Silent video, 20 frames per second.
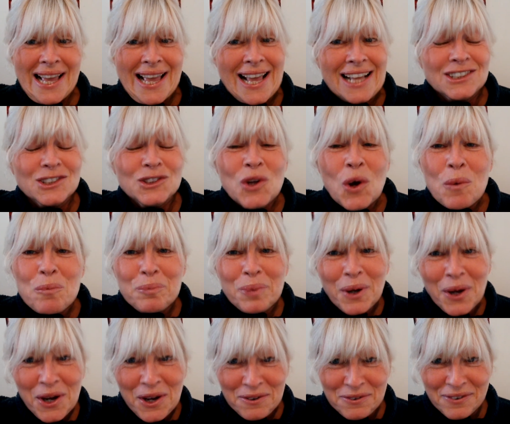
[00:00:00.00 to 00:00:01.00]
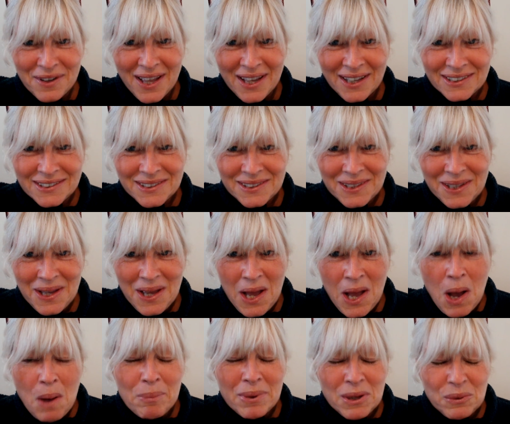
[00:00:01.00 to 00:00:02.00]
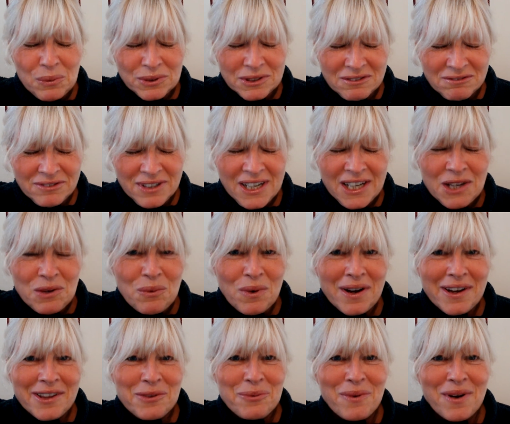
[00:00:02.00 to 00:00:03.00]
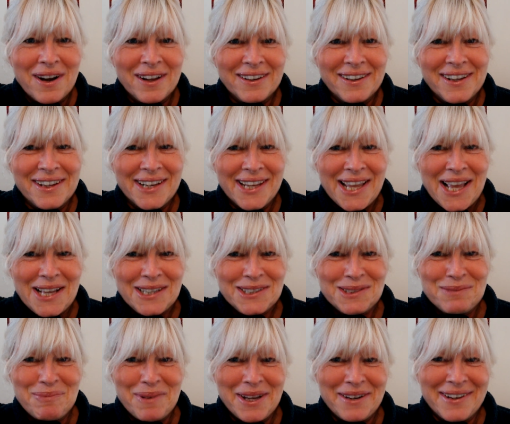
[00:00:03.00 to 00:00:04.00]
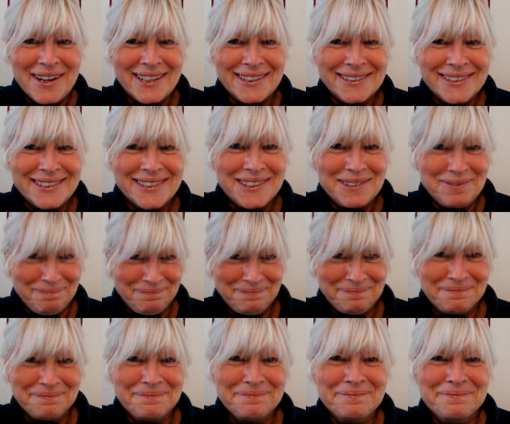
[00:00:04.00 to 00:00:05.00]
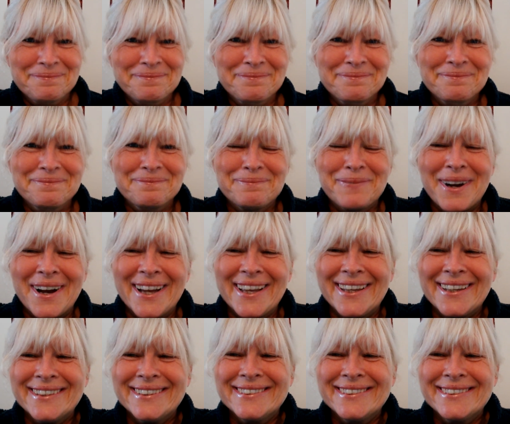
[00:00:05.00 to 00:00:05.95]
It's not perfect, but it was a really worthwhile learning experience. Bye.